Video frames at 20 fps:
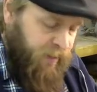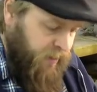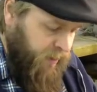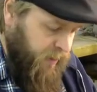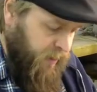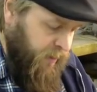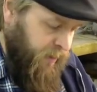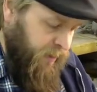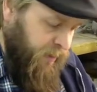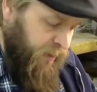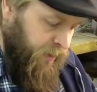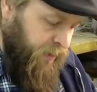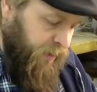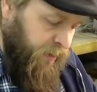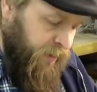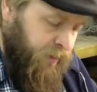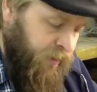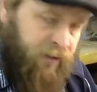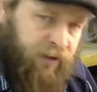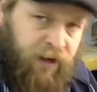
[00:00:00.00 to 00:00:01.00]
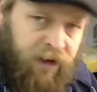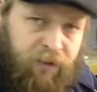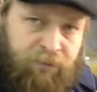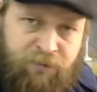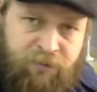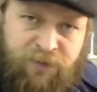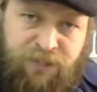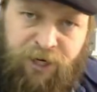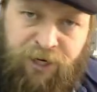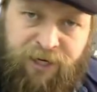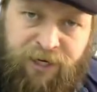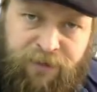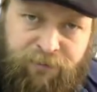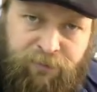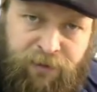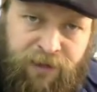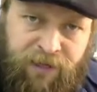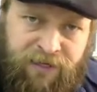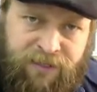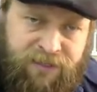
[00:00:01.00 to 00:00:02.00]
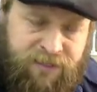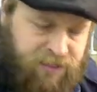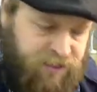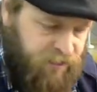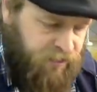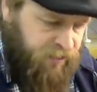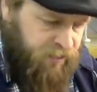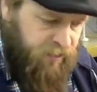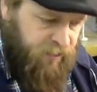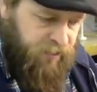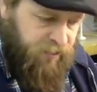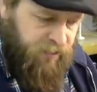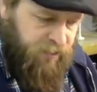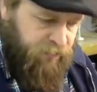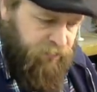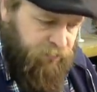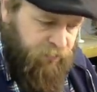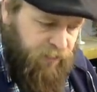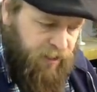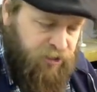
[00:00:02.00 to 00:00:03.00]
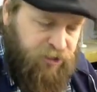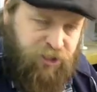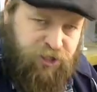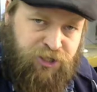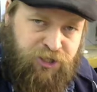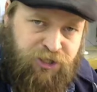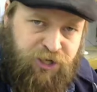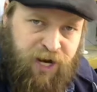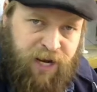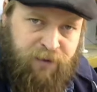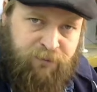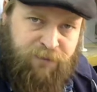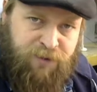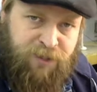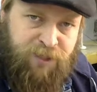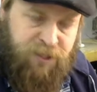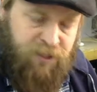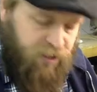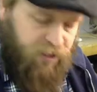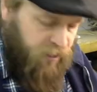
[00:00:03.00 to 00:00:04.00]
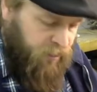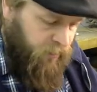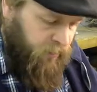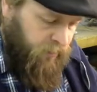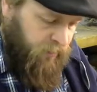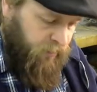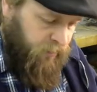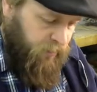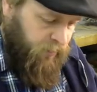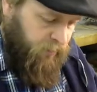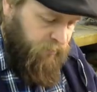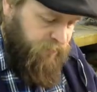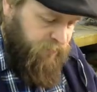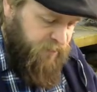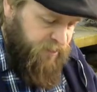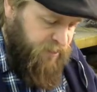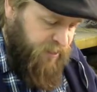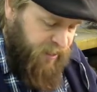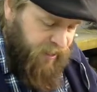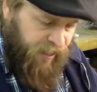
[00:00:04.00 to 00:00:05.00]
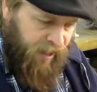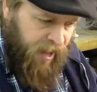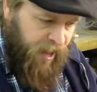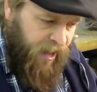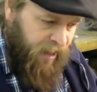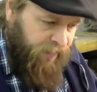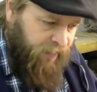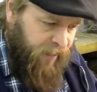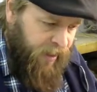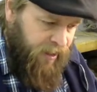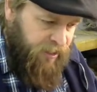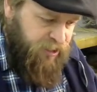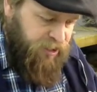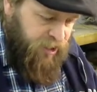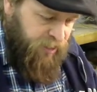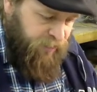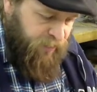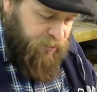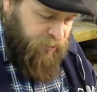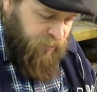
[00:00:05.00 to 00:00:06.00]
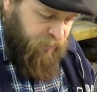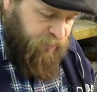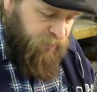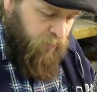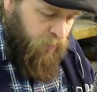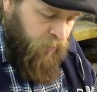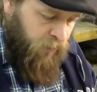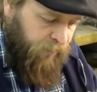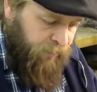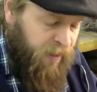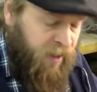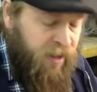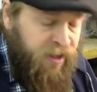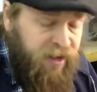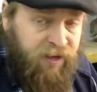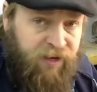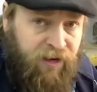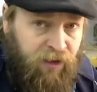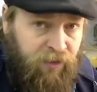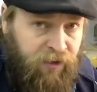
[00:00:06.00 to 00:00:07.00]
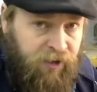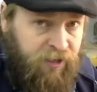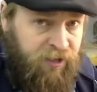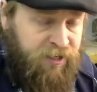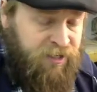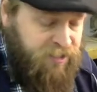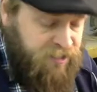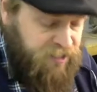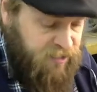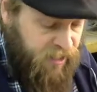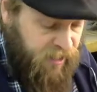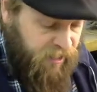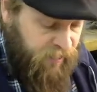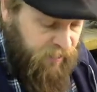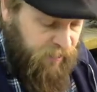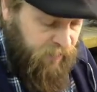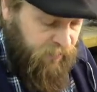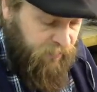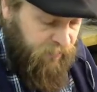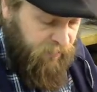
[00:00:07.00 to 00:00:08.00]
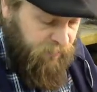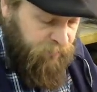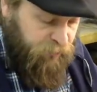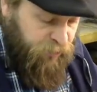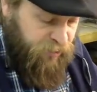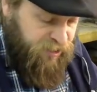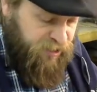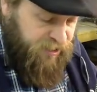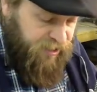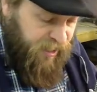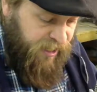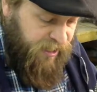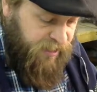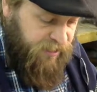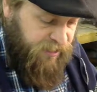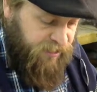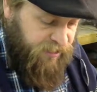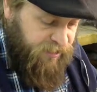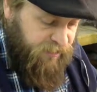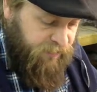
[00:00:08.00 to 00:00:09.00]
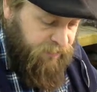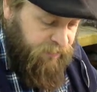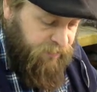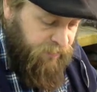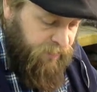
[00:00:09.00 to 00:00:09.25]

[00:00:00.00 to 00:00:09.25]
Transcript: and I'm starting to place the major shapes of this thing on that geometric form. Now there is a precise and